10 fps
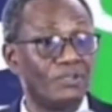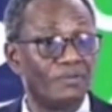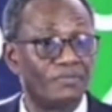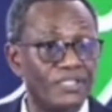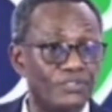
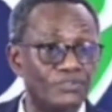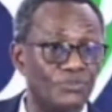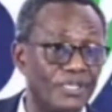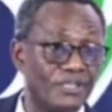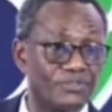42
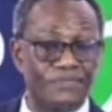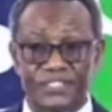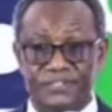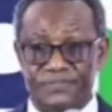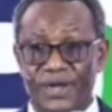years or
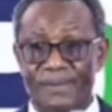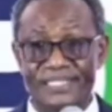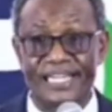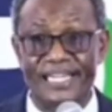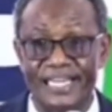44, I'm a
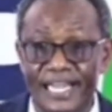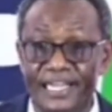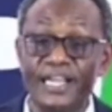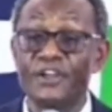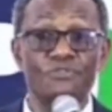sacrifice.
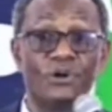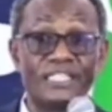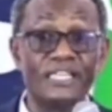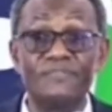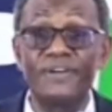No
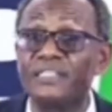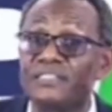deliverance.